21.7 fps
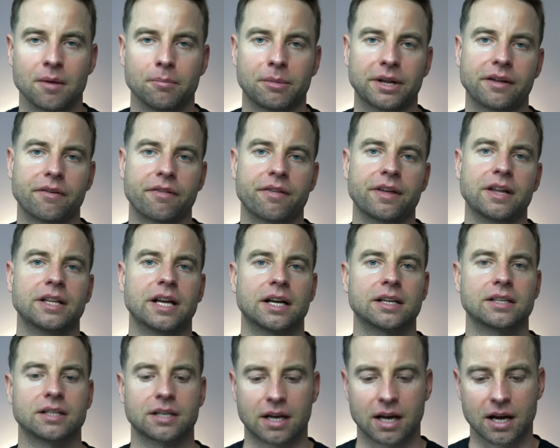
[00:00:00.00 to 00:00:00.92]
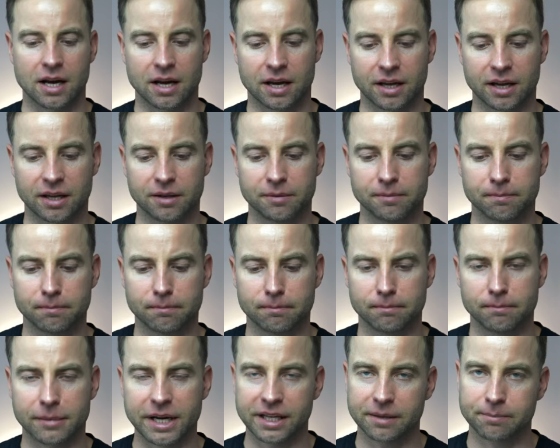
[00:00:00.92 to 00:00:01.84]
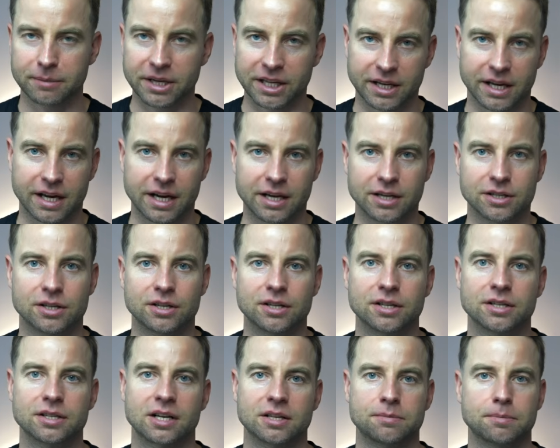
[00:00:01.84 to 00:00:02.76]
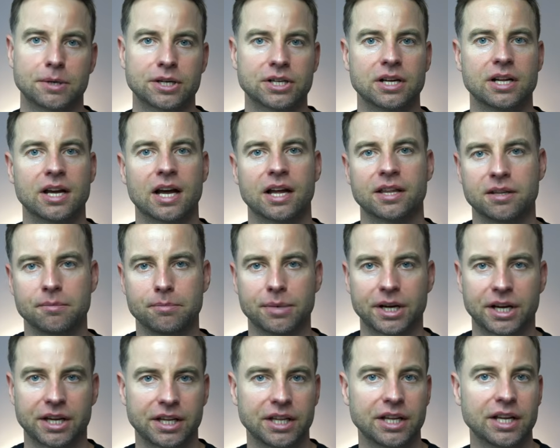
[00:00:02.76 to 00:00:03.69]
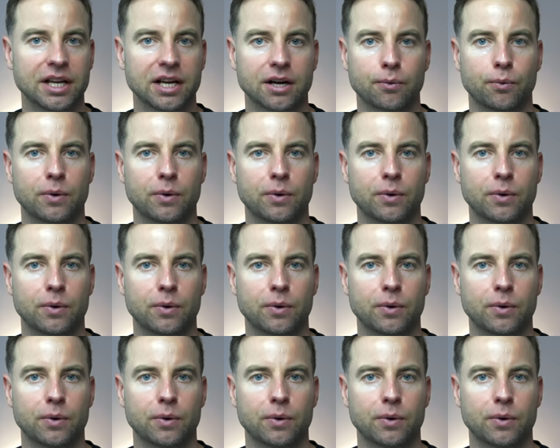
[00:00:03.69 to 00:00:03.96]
But I think that in many cases, especially at the beginning,